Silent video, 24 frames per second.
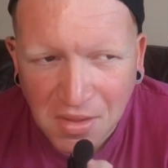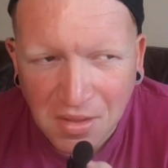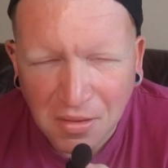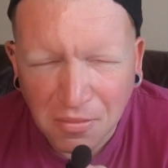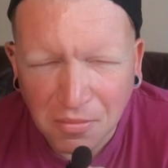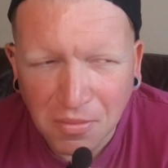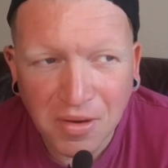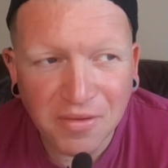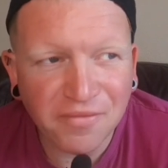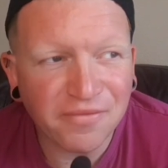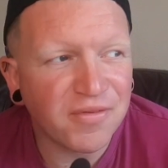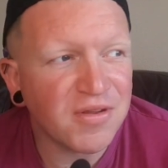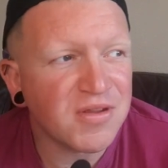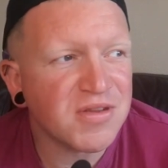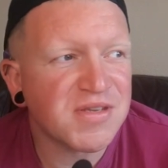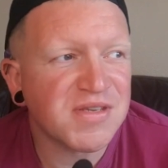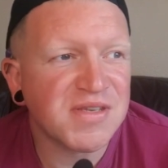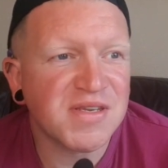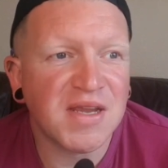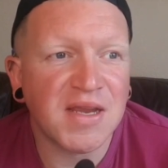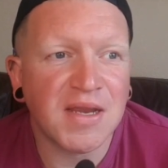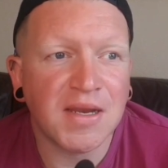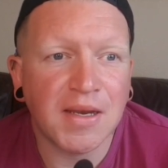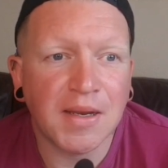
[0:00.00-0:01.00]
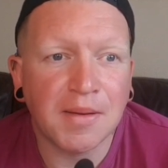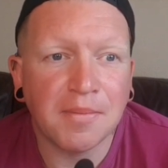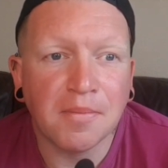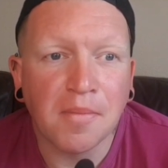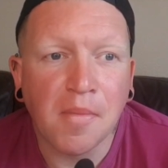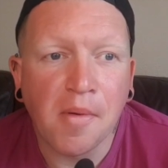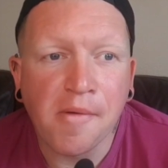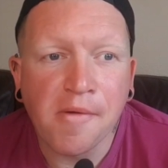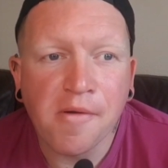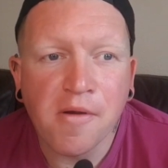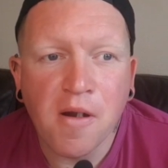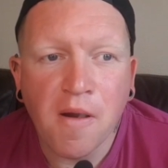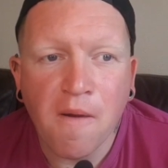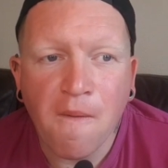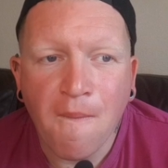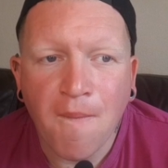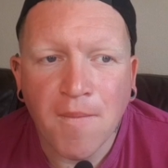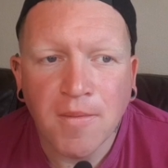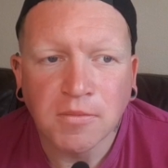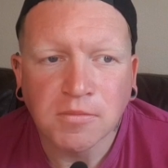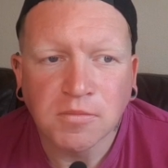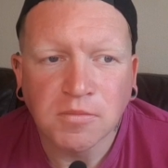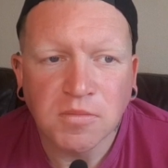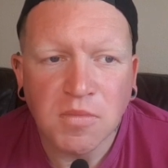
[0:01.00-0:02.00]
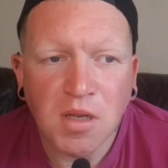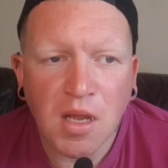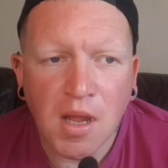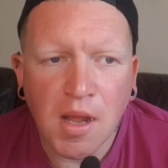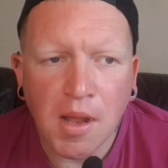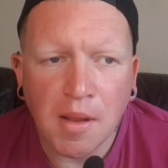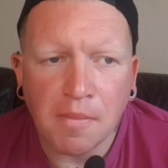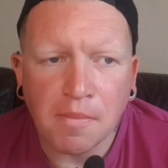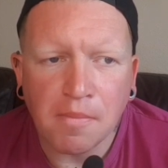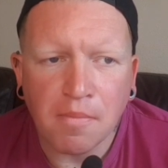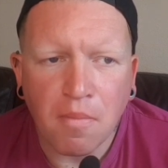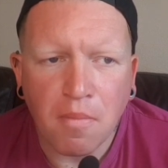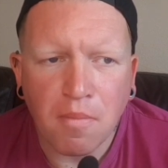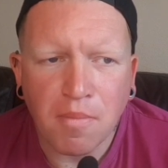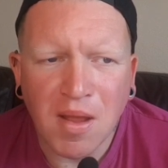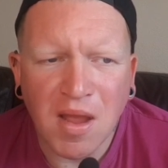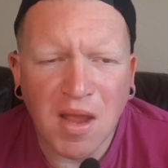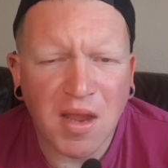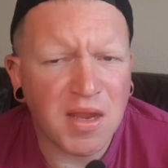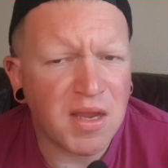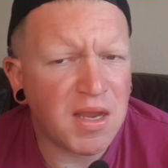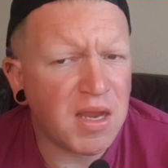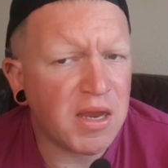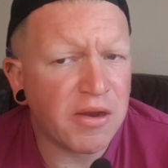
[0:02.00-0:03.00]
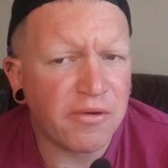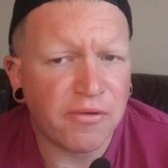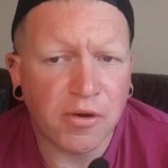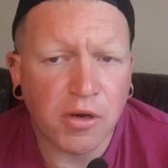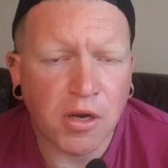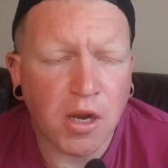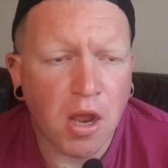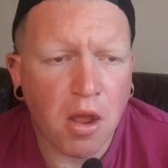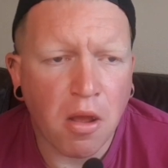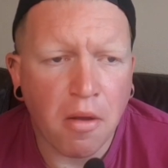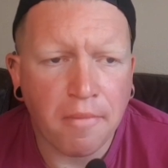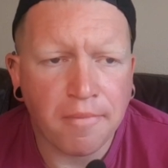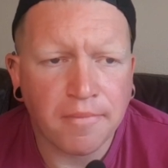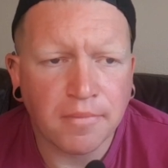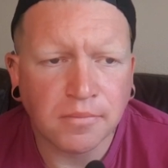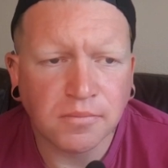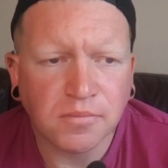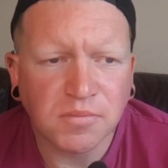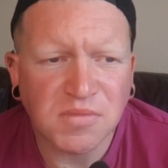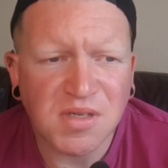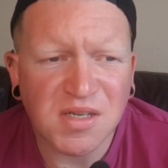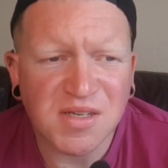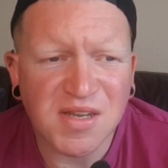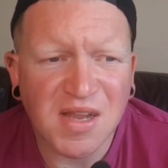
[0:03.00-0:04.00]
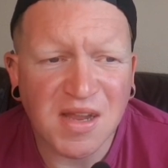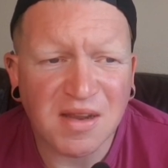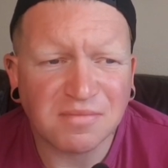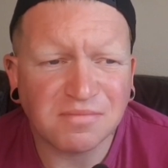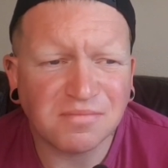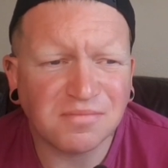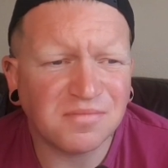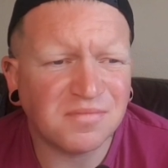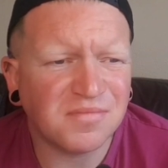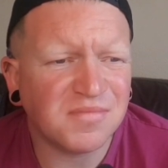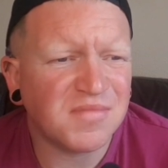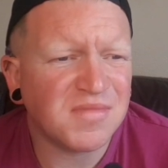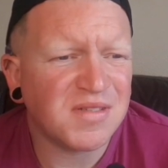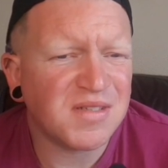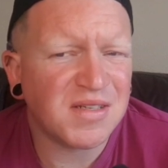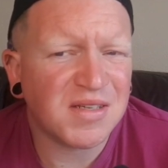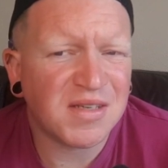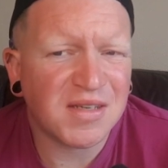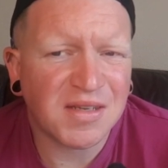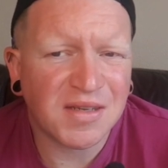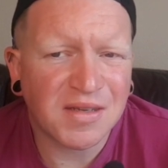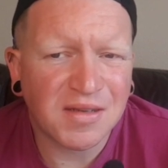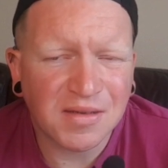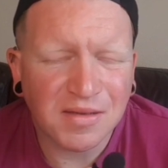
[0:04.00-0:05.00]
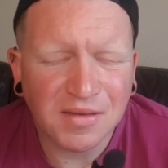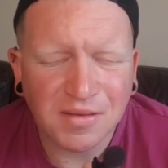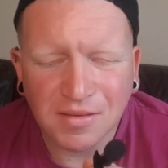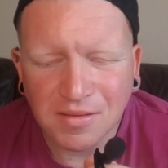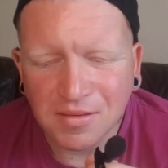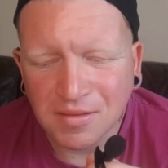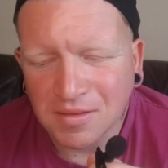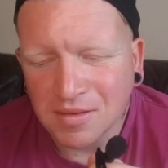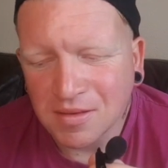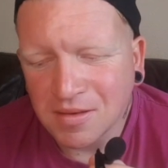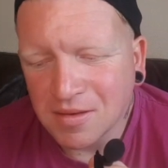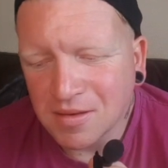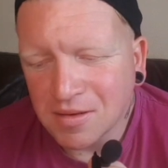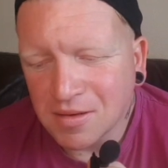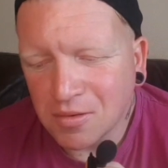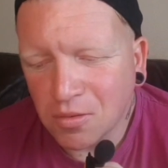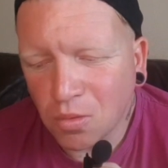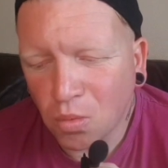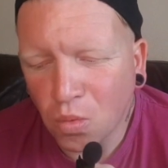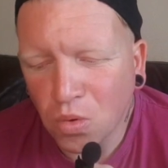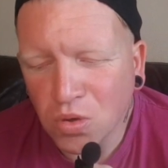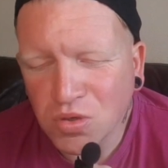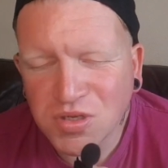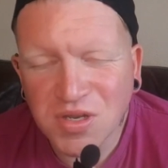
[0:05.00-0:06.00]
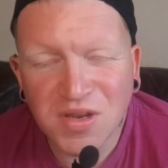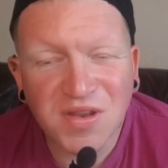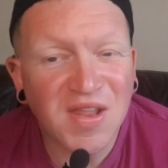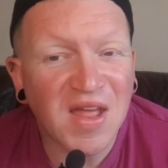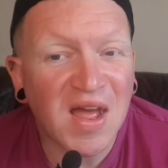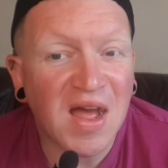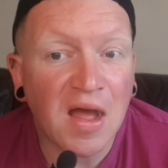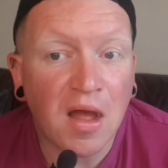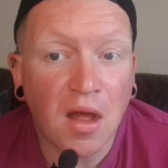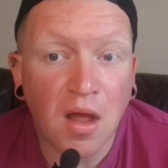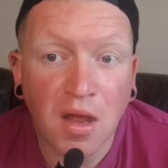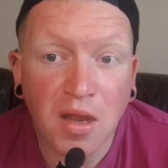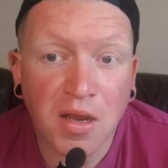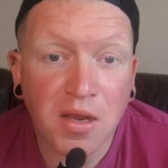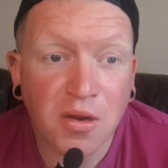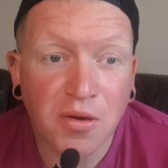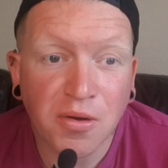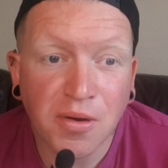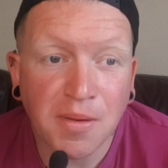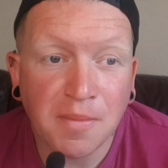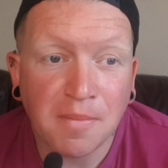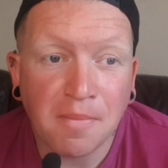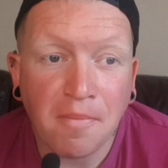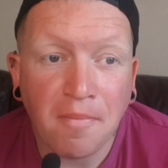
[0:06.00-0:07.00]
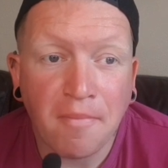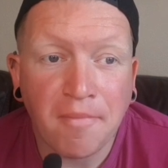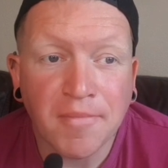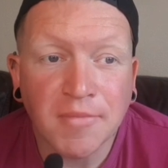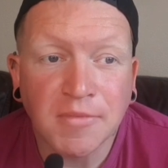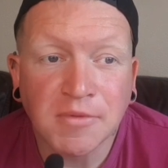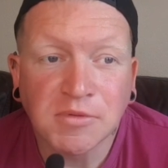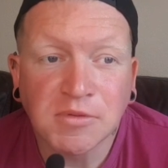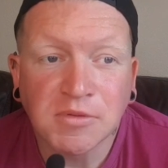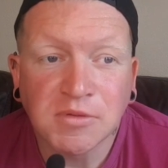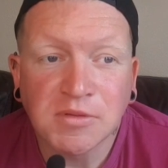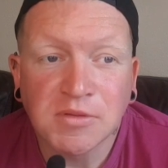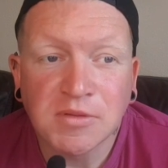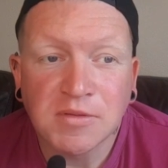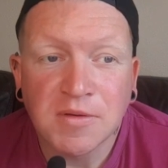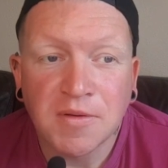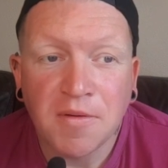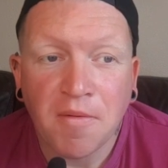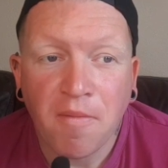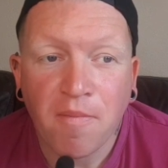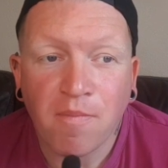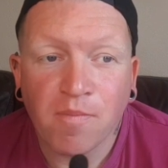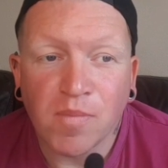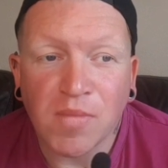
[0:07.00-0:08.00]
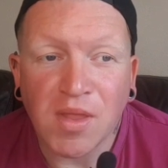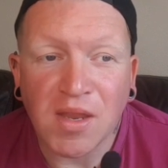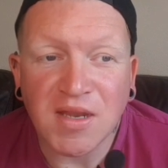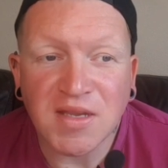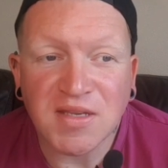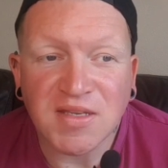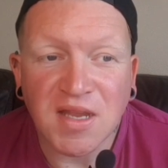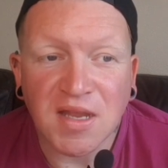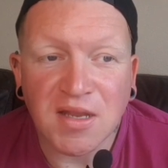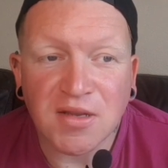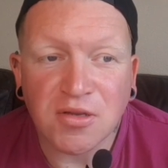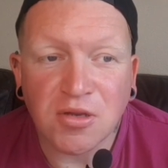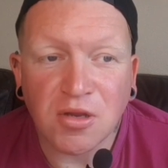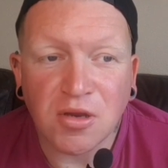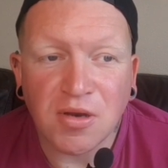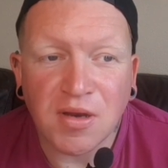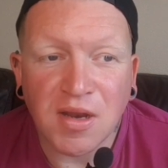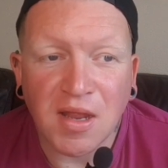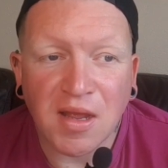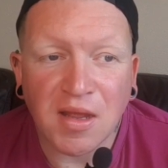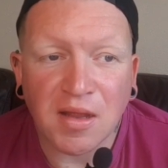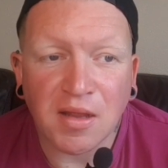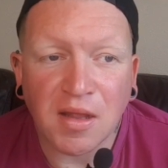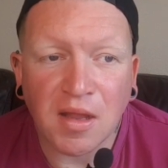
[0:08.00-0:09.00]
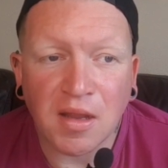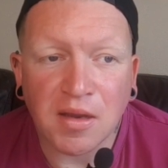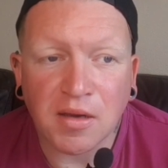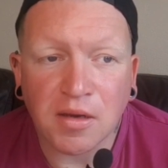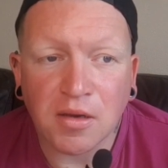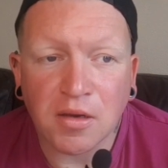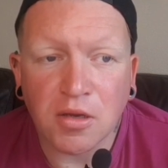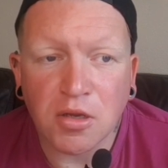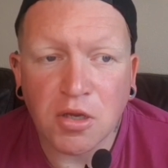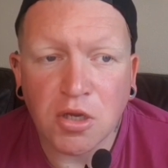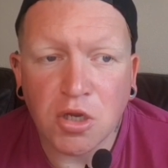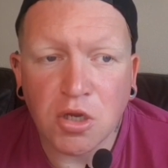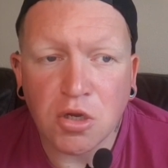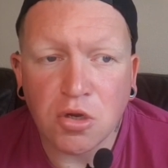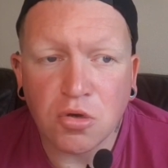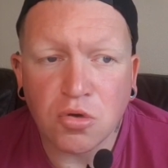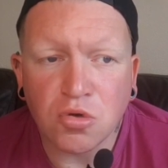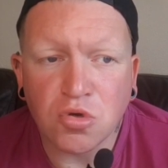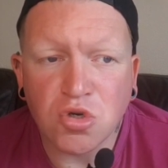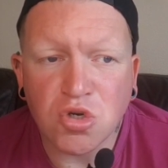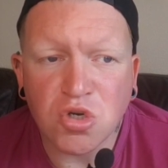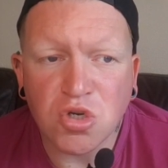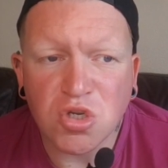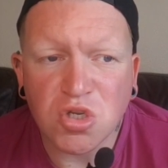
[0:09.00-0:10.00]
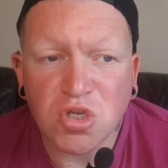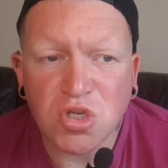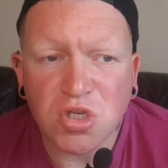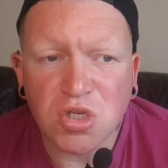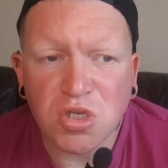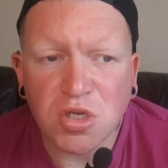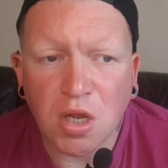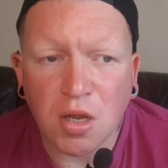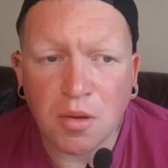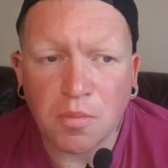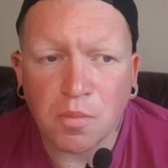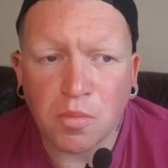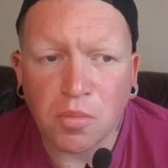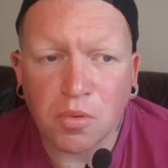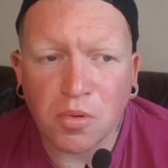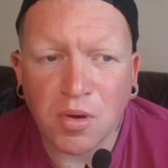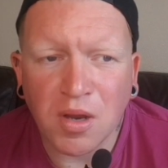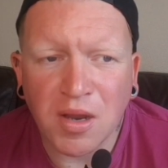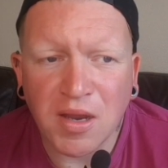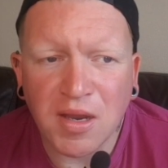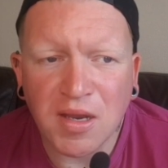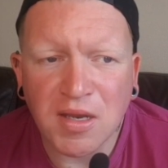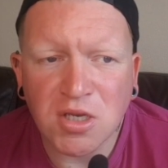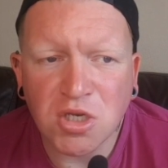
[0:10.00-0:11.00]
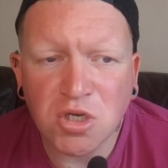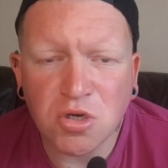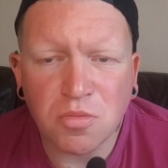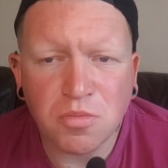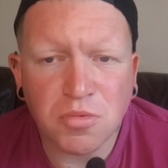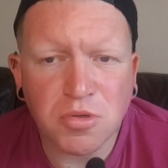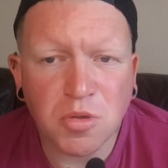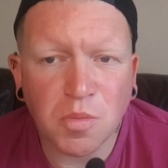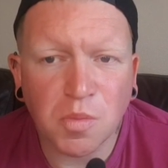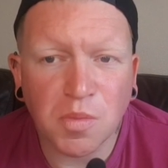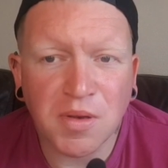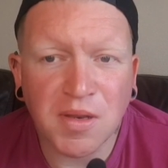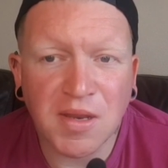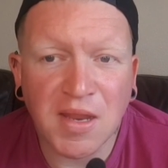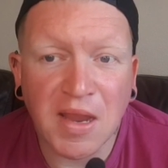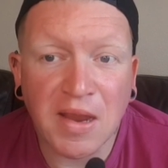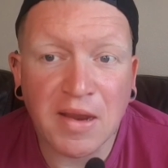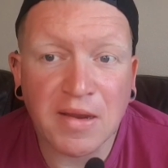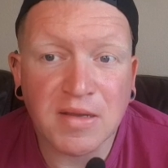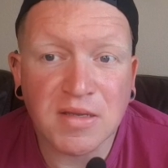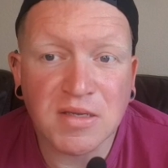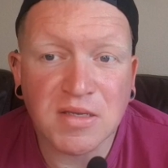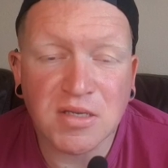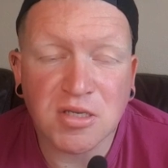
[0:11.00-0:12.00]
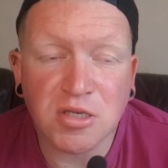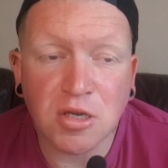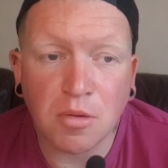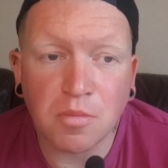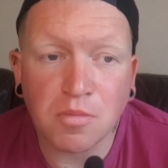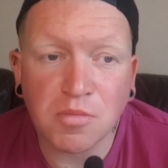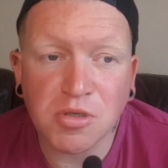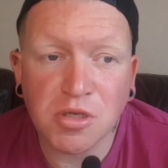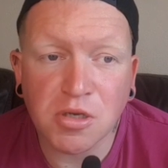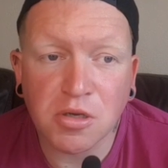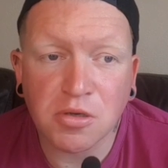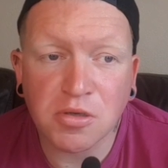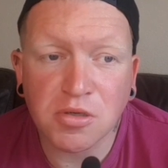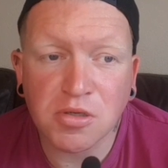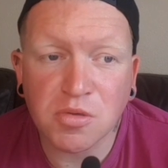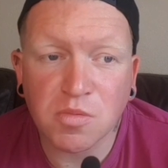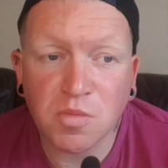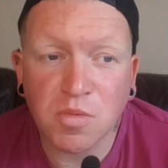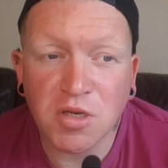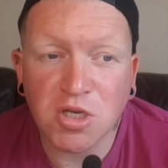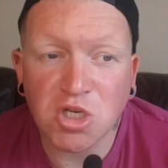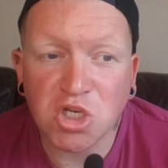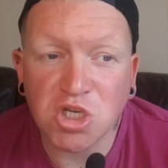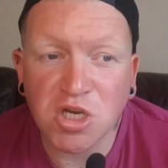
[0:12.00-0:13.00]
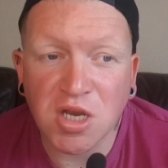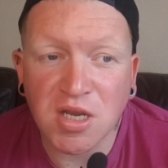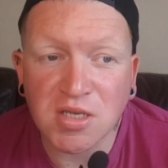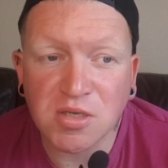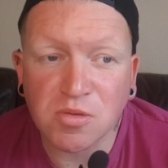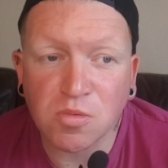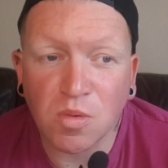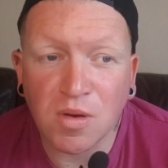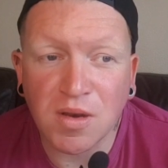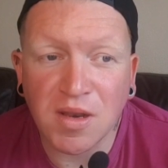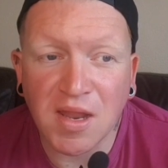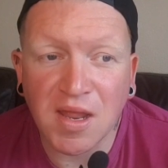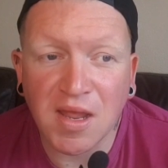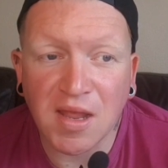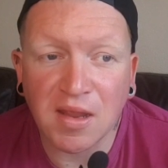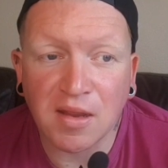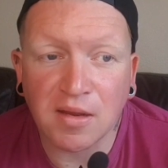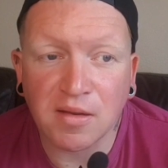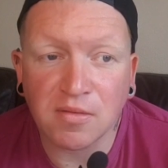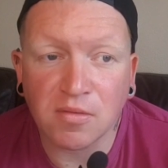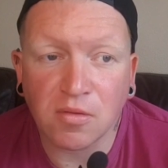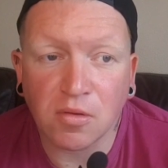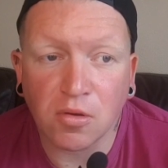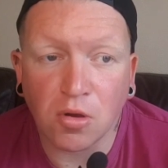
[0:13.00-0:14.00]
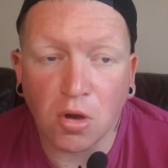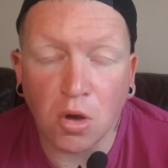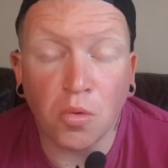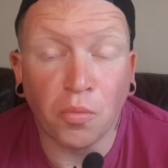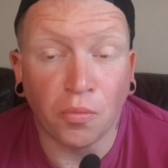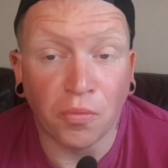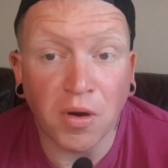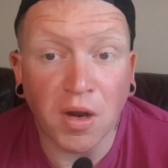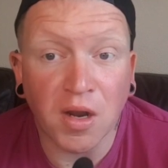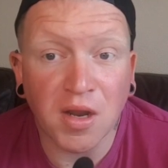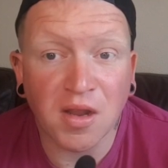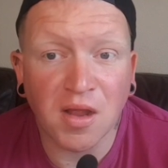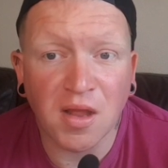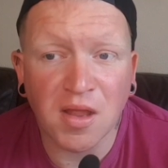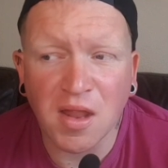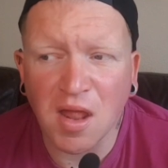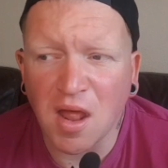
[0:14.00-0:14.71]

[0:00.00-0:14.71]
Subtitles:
And when I first seen him about a year ago, I was like, yeah, wasn't that high on him. Then he started doing that like huge stomp where he jumps up in the air and stomps on somebody's chest when they're upright.